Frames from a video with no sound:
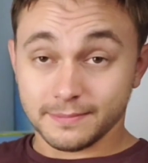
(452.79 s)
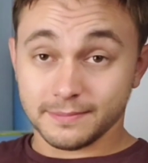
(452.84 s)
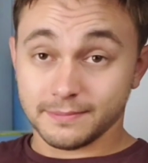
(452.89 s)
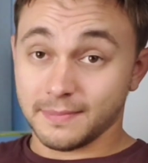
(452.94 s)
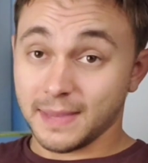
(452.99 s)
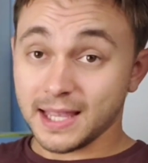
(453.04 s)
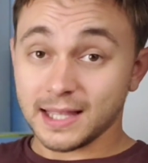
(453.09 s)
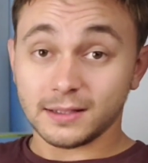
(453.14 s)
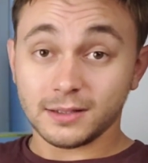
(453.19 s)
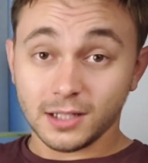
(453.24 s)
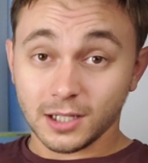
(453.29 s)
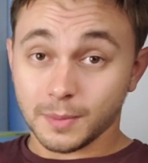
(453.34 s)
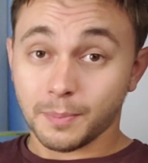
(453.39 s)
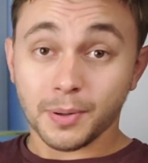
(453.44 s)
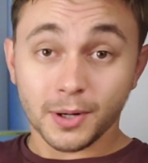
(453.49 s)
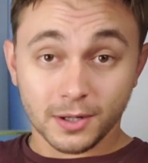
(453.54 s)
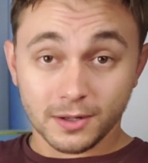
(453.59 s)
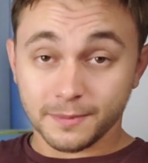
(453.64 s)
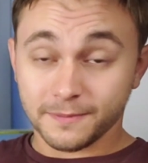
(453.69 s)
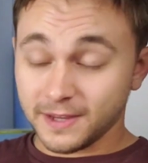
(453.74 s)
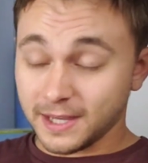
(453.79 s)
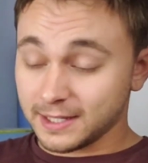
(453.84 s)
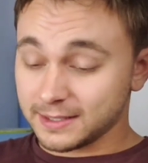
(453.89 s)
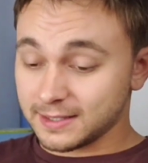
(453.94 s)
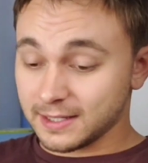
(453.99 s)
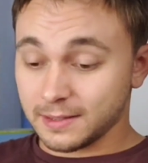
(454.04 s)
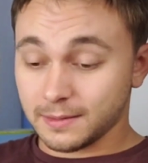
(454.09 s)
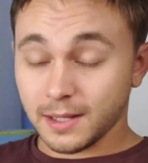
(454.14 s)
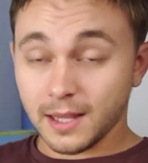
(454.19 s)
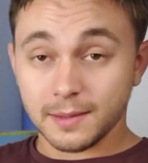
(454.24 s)
look
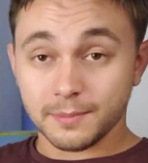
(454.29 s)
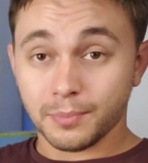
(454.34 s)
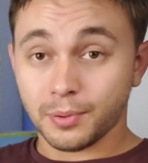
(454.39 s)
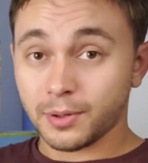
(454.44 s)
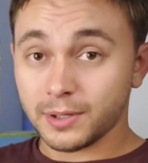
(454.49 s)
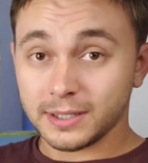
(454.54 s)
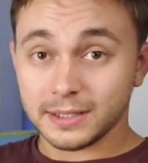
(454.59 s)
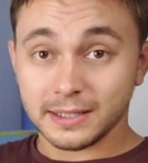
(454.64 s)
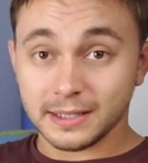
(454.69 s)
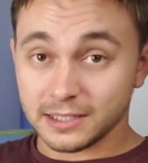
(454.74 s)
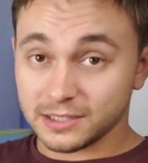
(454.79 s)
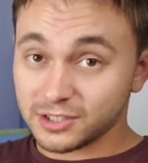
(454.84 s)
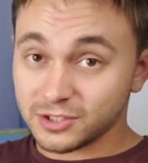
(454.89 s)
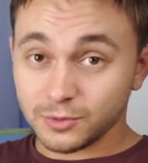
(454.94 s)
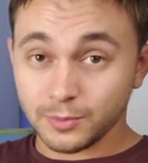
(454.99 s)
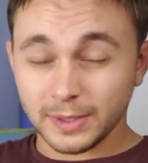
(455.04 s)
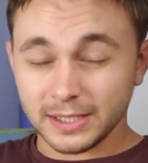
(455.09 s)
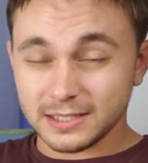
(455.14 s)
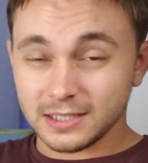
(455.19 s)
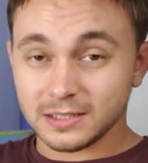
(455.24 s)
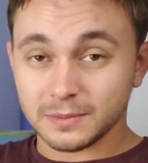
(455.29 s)
perfect and put it in a sweet